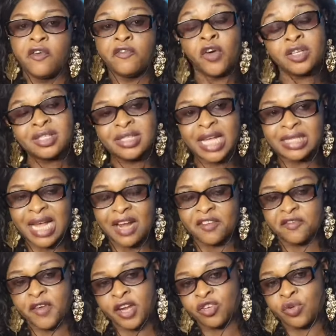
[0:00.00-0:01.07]
For state
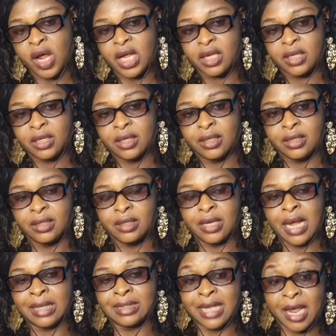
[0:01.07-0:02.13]
and federal,
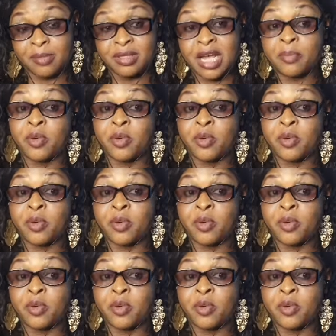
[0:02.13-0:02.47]
at times,